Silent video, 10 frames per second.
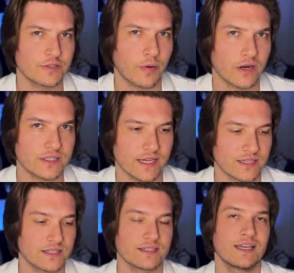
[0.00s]
Park,
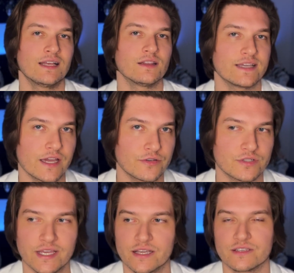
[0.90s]
Texas, Leander,
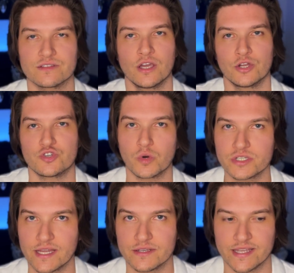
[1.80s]
Texas,
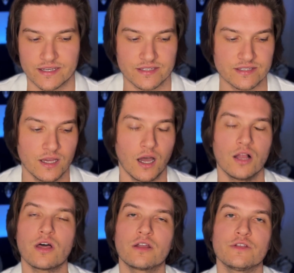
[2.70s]
Georgetown, Texas, a
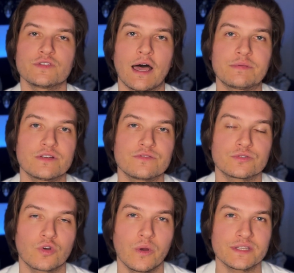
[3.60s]
lot of those options are
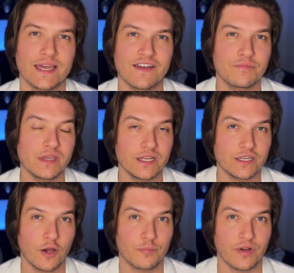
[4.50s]
going to have median
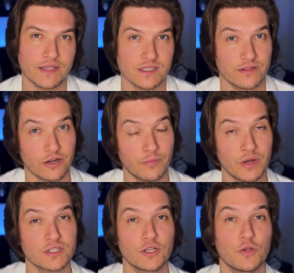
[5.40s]
home prices that are
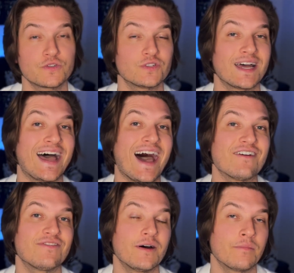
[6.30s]
much closer to
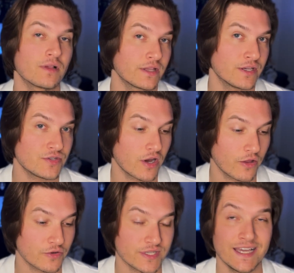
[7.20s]
$500,000,